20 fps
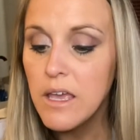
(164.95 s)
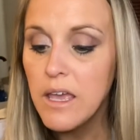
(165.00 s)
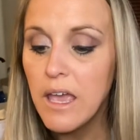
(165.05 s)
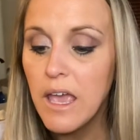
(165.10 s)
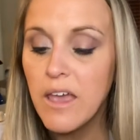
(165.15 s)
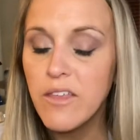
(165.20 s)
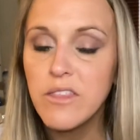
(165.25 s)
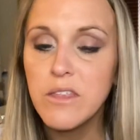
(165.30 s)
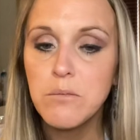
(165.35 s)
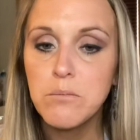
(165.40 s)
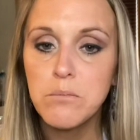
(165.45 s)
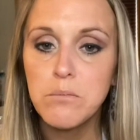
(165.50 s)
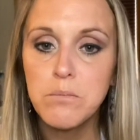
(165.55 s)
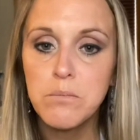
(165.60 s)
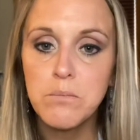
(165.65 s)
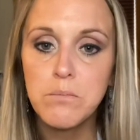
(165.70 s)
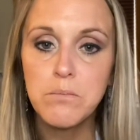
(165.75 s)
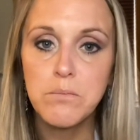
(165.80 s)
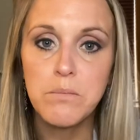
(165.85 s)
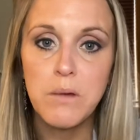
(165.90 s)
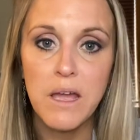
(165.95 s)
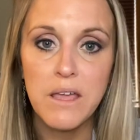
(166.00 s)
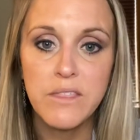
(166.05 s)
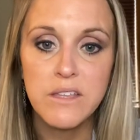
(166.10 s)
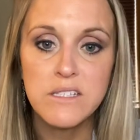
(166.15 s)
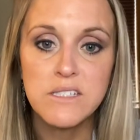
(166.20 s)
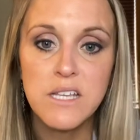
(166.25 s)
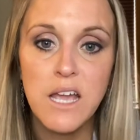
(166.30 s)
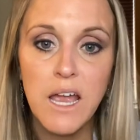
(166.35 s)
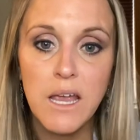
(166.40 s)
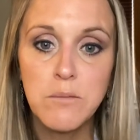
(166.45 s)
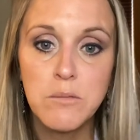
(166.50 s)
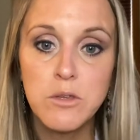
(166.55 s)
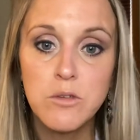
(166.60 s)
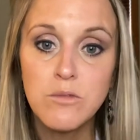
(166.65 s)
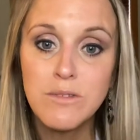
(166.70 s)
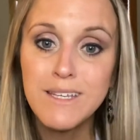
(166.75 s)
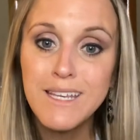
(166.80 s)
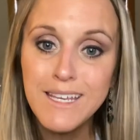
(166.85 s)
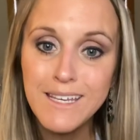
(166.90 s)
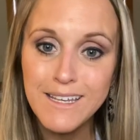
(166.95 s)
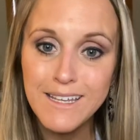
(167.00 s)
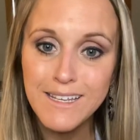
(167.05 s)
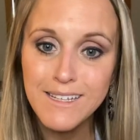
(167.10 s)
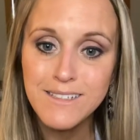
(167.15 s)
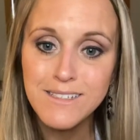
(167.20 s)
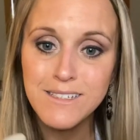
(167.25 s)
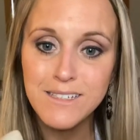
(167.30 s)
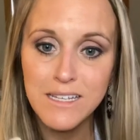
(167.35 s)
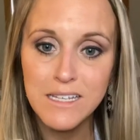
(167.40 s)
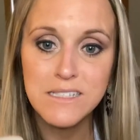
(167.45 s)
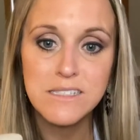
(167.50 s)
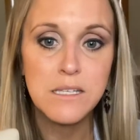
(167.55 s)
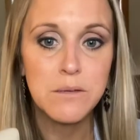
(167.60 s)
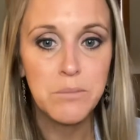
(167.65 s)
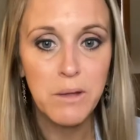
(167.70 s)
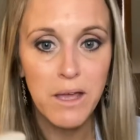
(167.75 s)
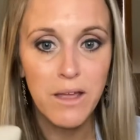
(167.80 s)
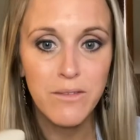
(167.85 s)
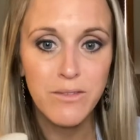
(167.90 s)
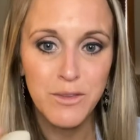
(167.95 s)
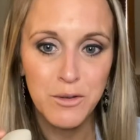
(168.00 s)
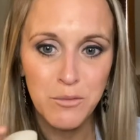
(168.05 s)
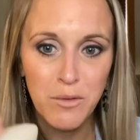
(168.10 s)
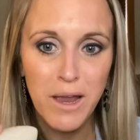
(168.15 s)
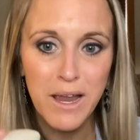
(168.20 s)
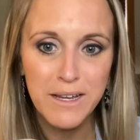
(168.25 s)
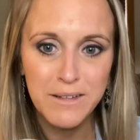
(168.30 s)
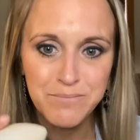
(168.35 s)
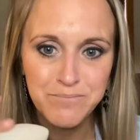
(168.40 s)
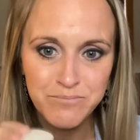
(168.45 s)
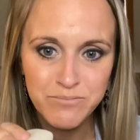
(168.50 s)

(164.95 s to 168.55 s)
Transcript: And then by the time you need it, it's about the right